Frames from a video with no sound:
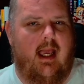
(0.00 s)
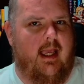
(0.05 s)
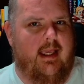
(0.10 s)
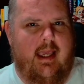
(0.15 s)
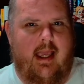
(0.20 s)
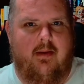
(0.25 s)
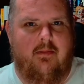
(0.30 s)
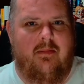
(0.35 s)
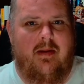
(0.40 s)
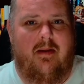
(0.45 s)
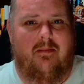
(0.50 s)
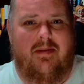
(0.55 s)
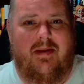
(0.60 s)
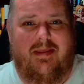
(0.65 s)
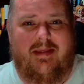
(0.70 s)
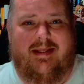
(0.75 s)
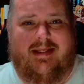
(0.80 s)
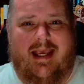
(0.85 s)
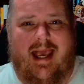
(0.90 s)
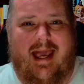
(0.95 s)
I can't remember
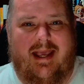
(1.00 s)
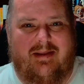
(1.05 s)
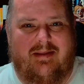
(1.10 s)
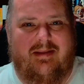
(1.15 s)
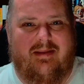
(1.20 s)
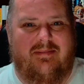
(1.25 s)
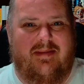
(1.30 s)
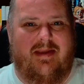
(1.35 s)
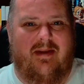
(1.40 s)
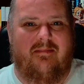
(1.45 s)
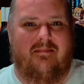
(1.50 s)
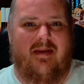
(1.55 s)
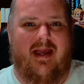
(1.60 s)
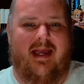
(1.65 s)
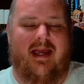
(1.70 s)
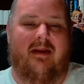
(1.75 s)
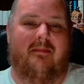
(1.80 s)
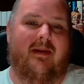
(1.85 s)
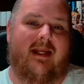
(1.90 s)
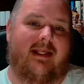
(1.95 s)
the title off the top of my
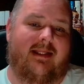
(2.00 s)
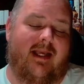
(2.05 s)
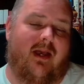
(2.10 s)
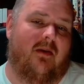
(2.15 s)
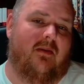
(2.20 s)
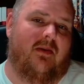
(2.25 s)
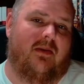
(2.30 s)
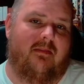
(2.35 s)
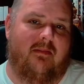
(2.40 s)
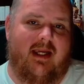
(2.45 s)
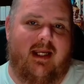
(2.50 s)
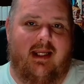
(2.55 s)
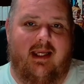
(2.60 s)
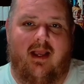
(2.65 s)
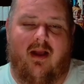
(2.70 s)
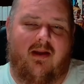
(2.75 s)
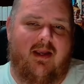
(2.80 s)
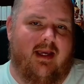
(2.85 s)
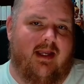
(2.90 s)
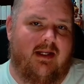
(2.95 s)
head, but it's Owen Meany.
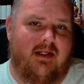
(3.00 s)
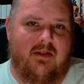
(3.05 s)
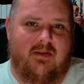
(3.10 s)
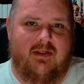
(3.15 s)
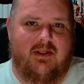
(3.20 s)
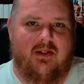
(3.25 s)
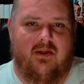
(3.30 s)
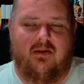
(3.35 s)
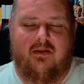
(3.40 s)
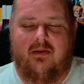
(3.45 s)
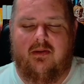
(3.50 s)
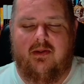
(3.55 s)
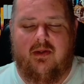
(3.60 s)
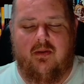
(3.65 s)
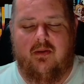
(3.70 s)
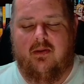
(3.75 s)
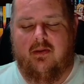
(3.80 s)
All you gotta do is go Google